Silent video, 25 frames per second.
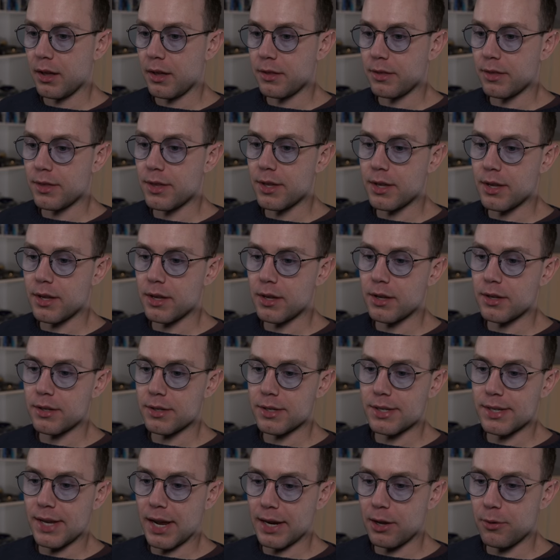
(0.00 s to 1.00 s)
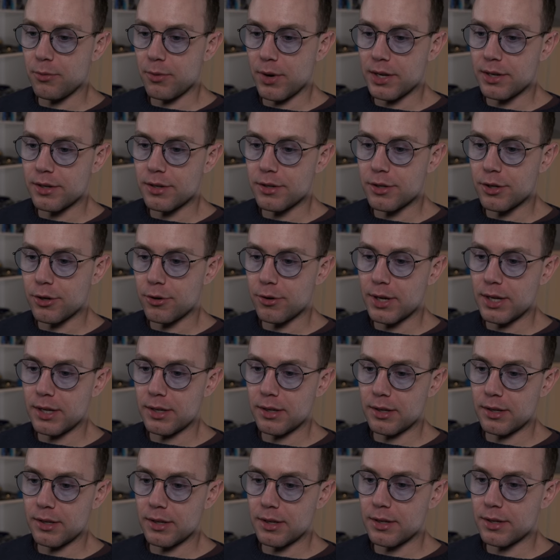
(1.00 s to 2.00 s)
The second way to do it
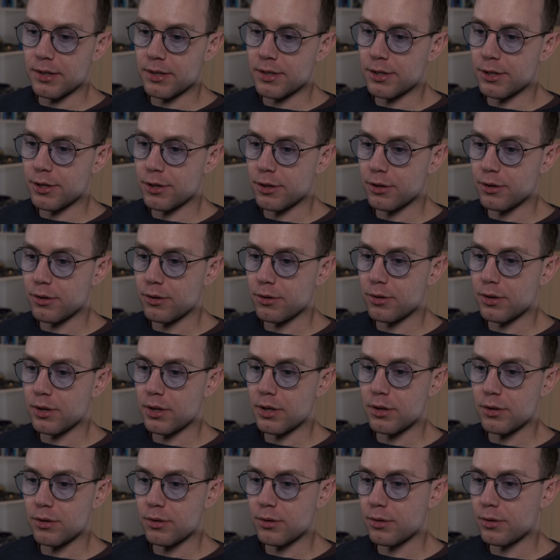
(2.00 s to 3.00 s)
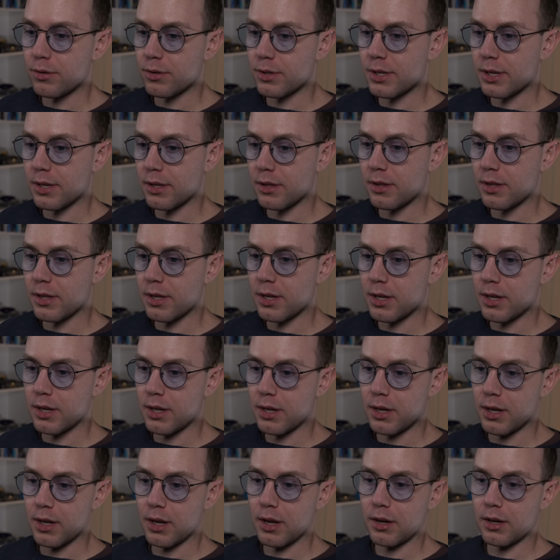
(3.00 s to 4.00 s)
is to use
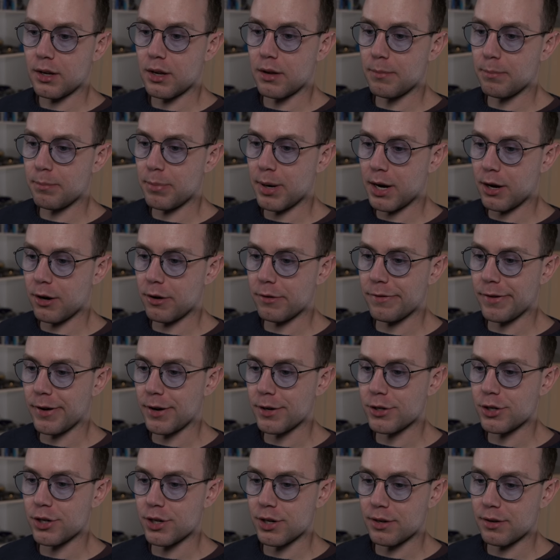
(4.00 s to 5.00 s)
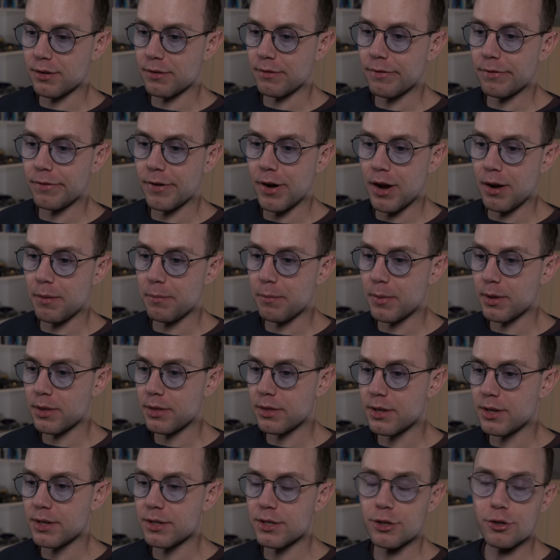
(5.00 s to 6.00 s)
the compare function from
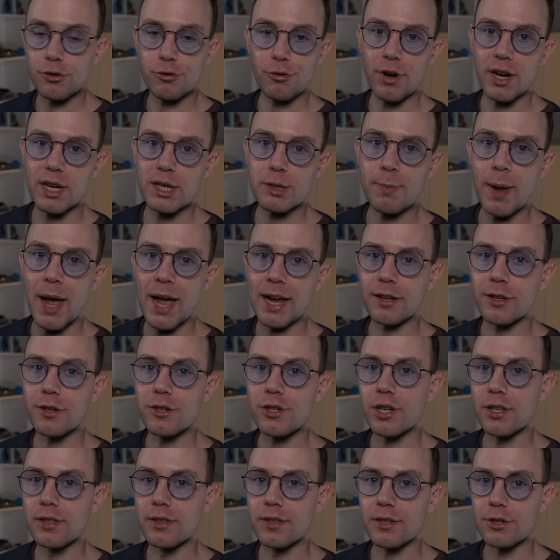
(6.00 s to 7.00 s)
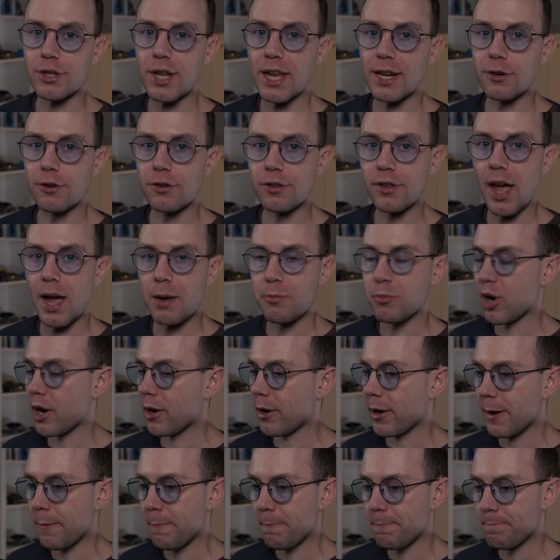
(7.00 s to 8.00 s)
the strings package in the standard
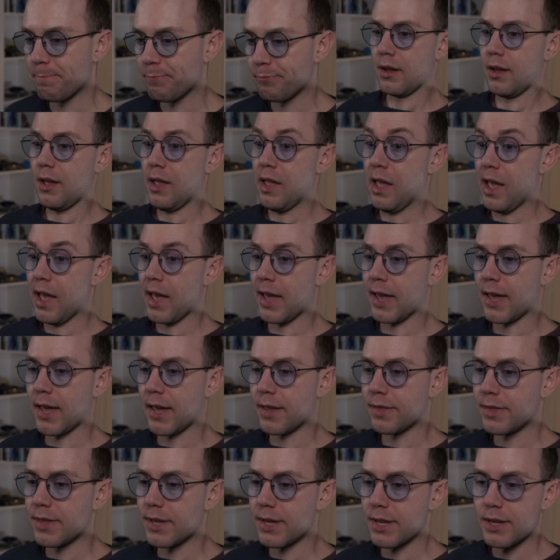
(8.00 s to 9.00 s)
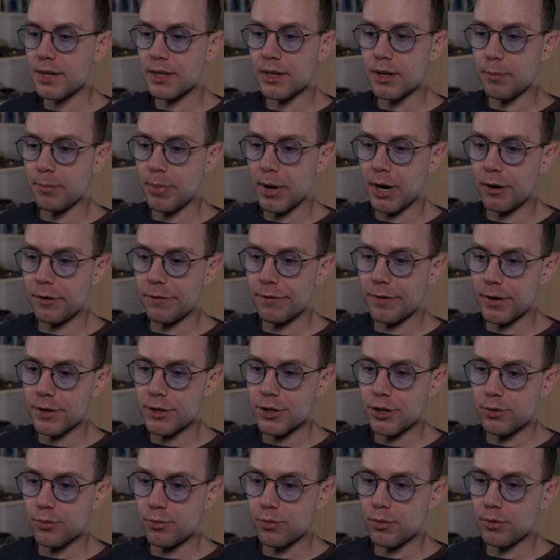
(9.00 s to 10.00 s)
library. And the compare
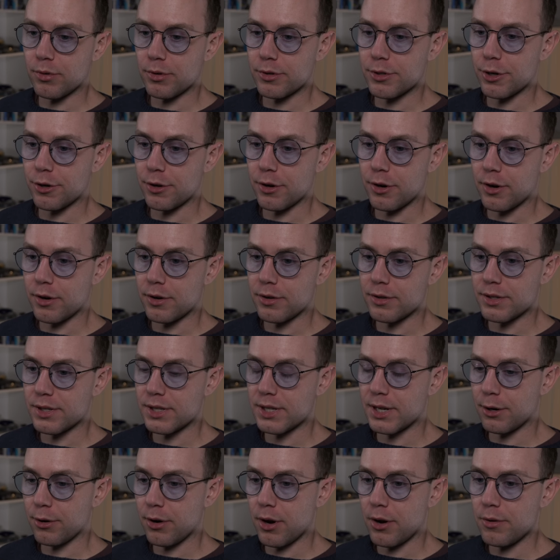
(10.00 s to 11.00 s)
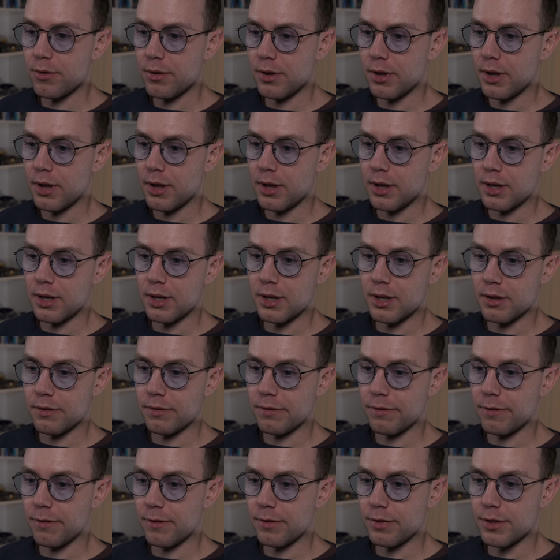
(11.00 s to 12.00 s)
function will return 0
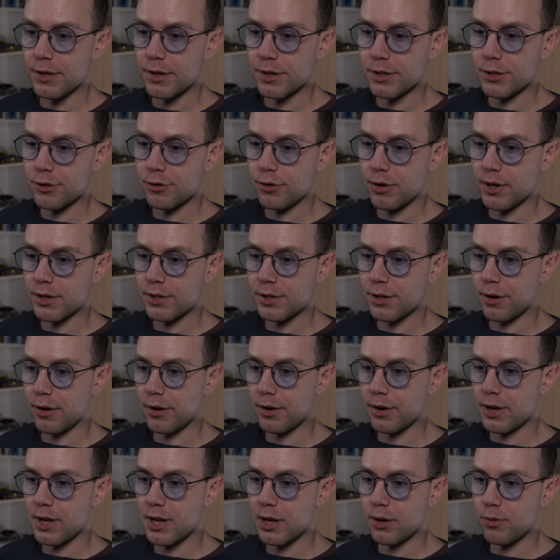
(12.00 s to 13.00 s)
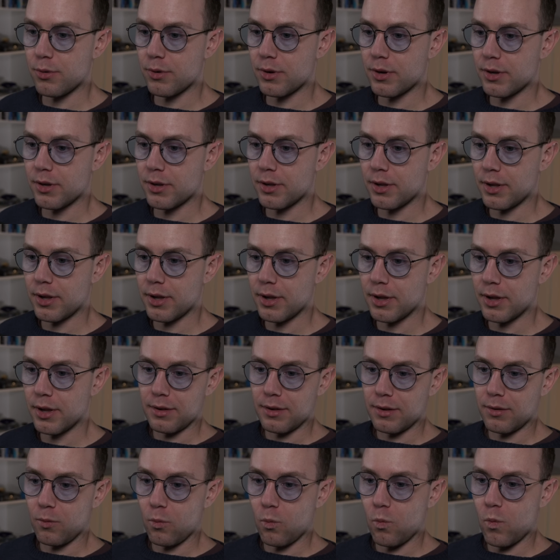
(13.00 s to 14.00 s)
if the strings are equal,
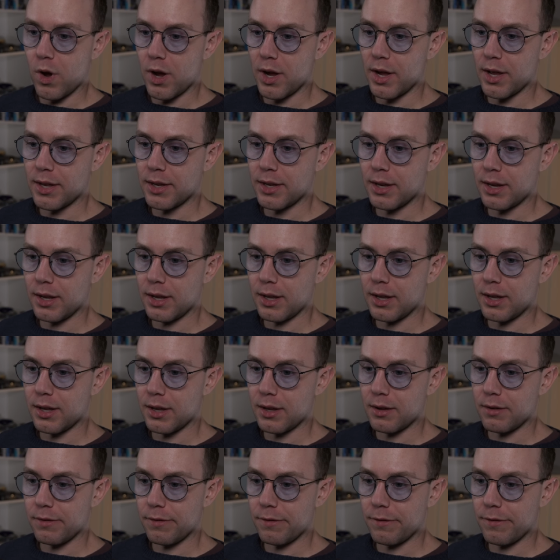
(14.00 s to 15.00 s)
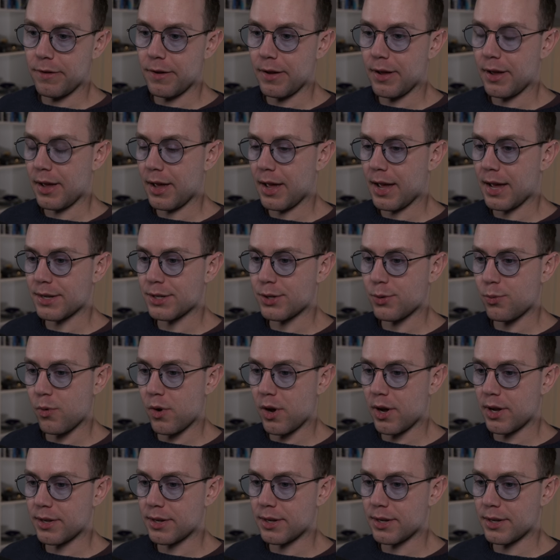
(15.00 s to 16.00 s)
1 if
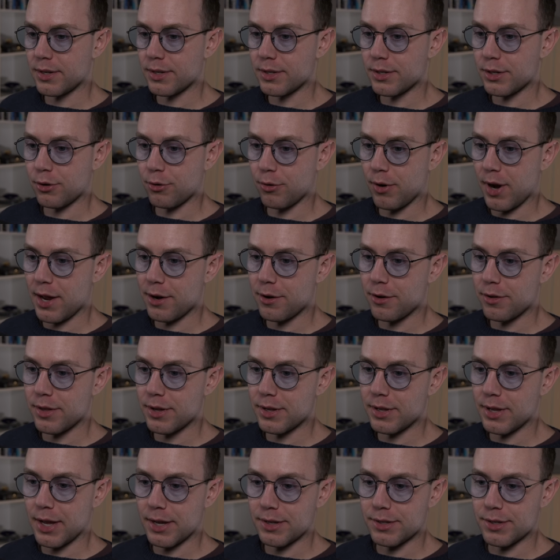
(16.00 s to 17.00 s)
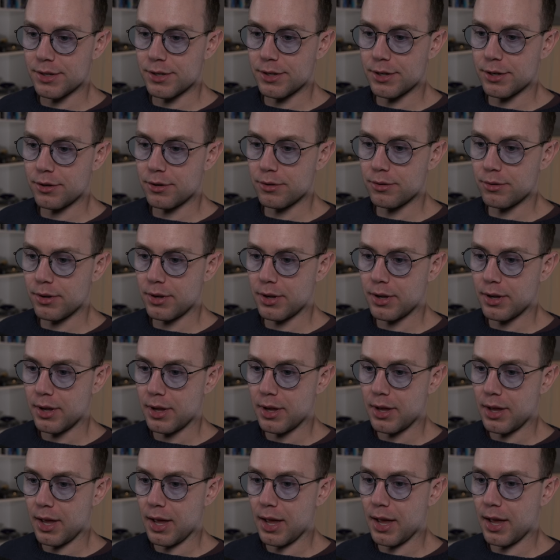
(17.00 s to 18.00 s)
S1 is greater than S2,
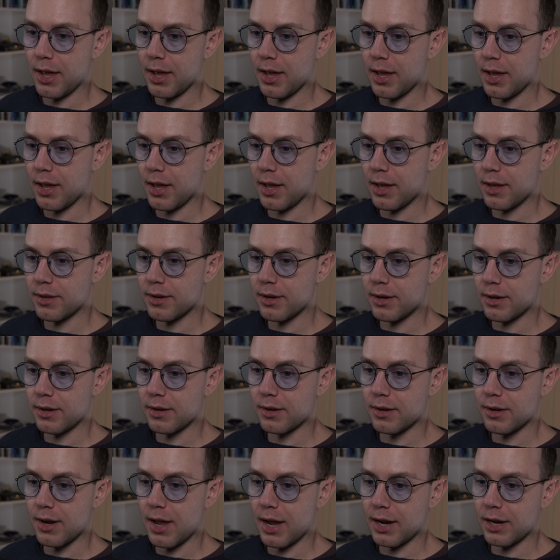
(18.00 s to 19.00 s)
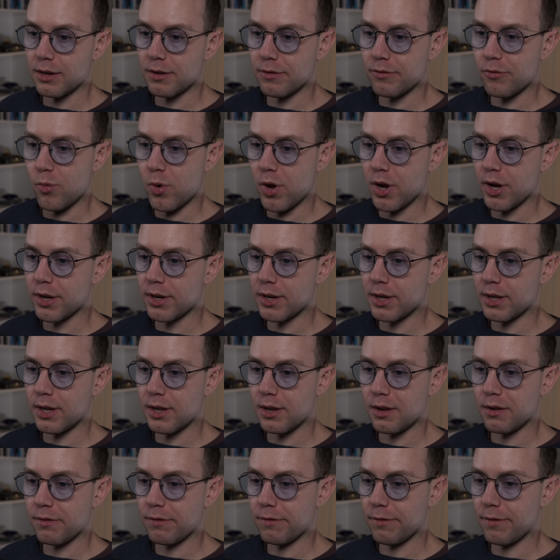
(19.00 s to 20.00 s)
and -1
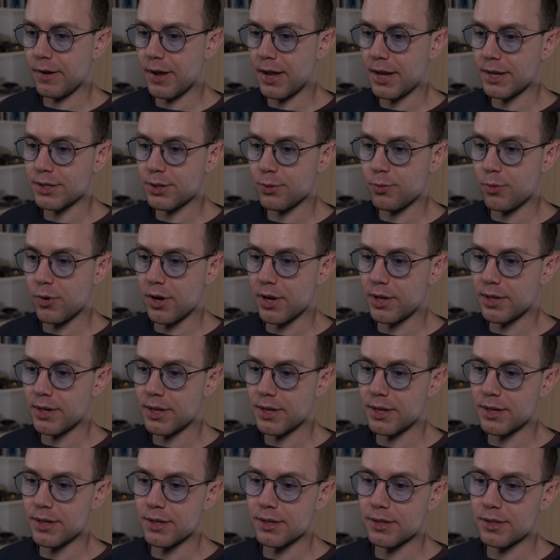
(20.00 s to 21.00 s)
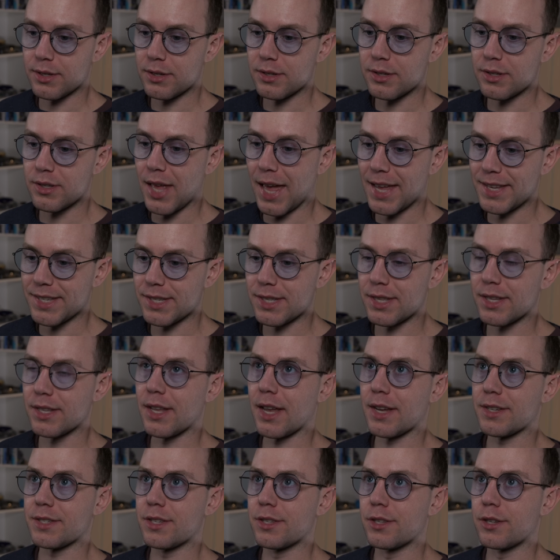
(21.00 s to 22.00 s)
if S1 is less than
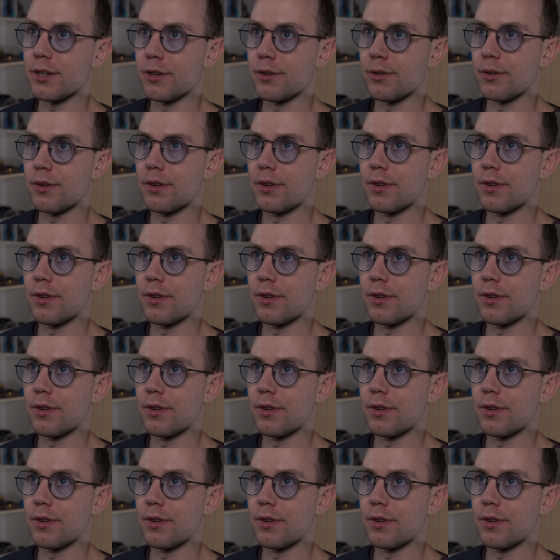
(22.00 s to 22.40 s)
S2.